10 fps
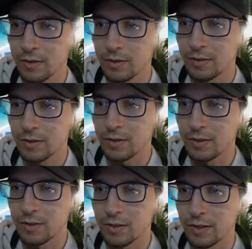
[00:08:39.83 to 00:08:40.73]
This is
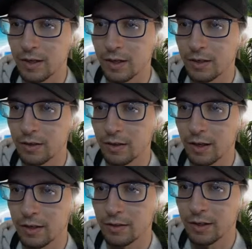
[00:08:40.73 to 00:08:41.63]
the end of
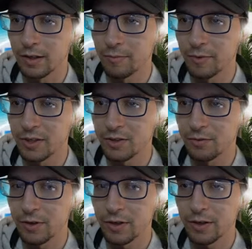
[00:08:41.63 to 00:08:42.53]
the animation,
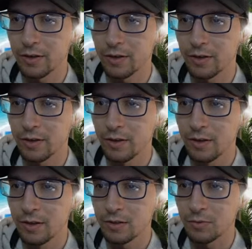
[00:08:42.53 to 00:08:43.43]
right?
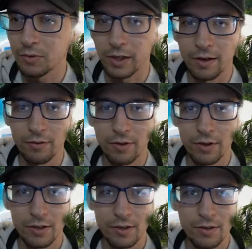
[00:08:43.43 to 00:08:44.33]
We're gonna have
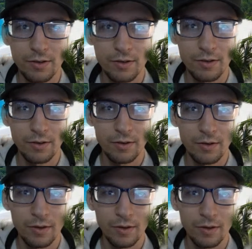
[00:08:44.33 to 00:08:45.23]
this
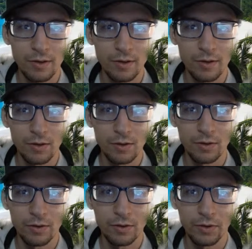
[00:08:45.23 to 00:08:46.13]
all the
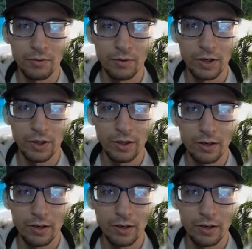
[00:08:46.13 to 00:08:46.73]
way over here.